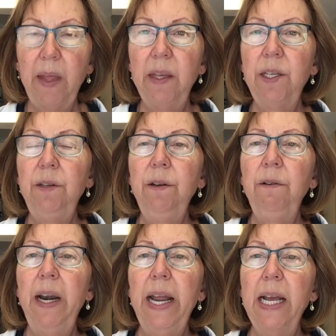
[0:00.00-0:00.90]
student
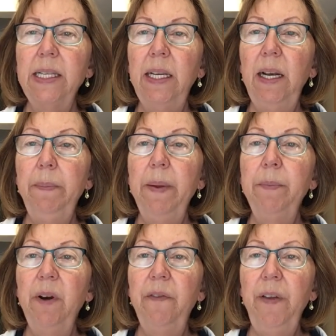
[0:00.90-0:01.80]
grade has a little bit
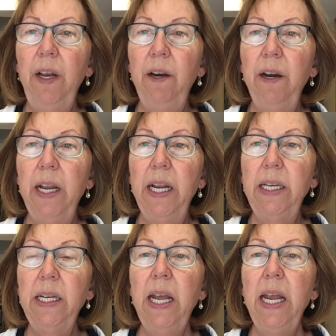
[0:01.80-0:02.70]
more filler in
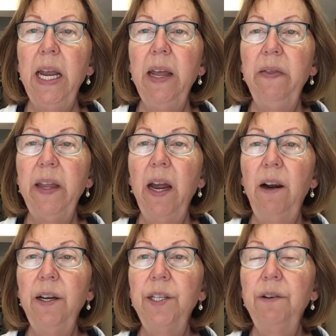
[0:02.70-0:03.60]
it, and the
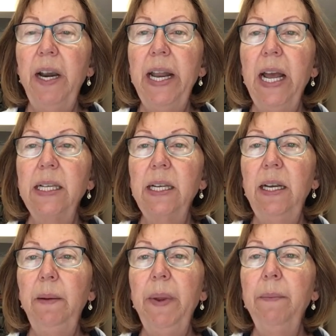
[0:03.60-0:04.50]
artist grade has a
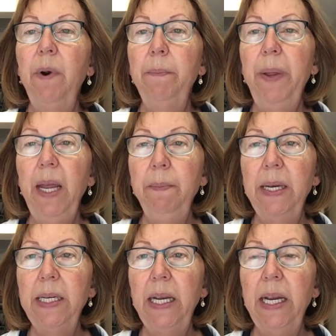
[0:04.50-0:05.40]
little bit more
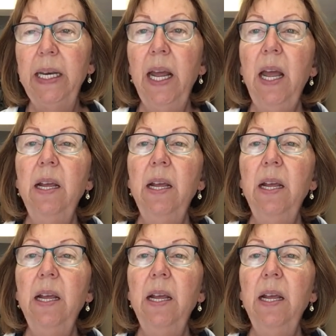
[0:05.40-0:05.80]
pigment in it.